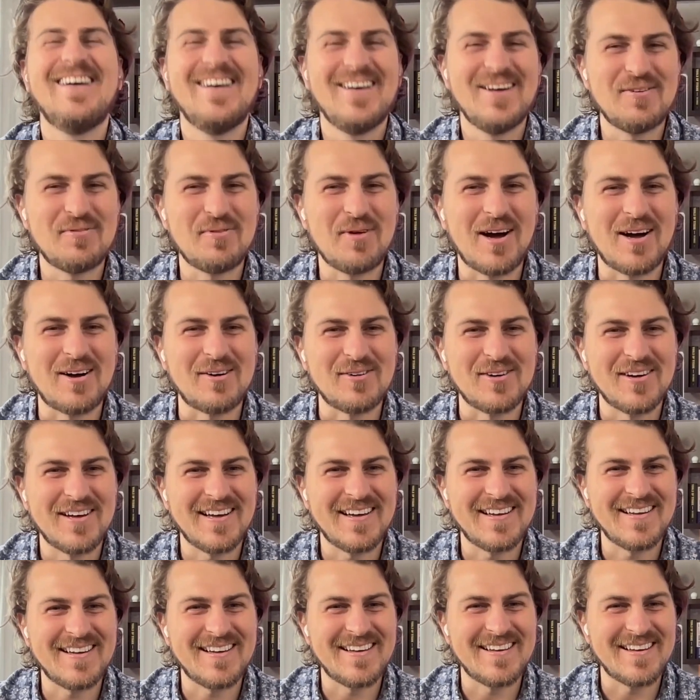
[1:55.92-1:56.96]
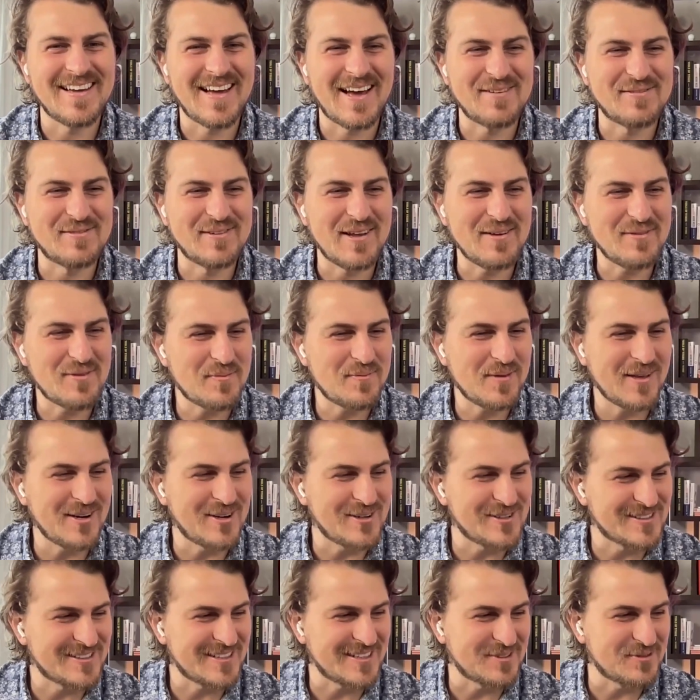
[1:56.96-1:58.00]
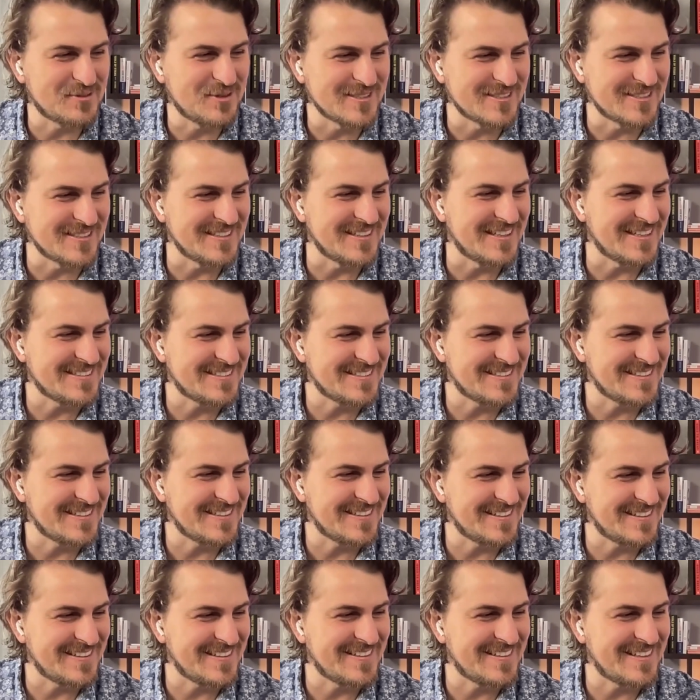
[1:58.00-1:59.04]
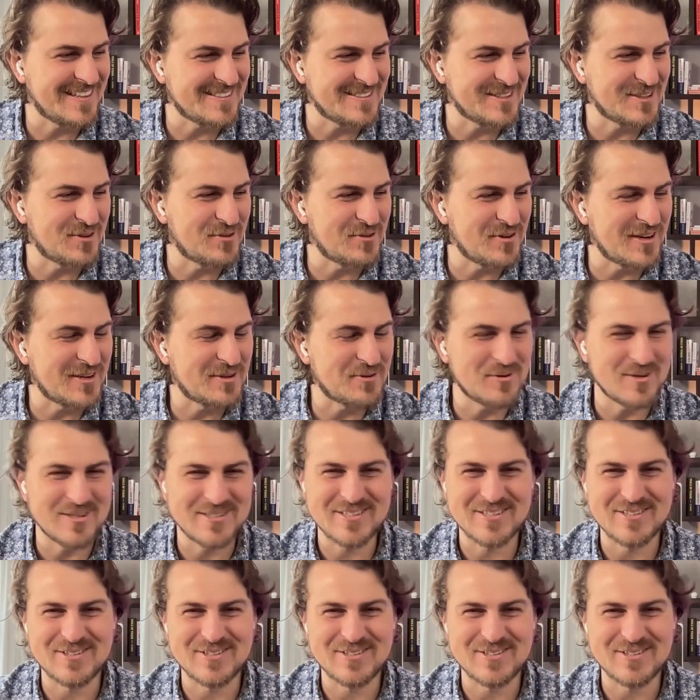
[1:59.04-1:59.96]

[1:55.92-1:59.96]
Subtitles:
Wow, I've never been asked that question. That's a great question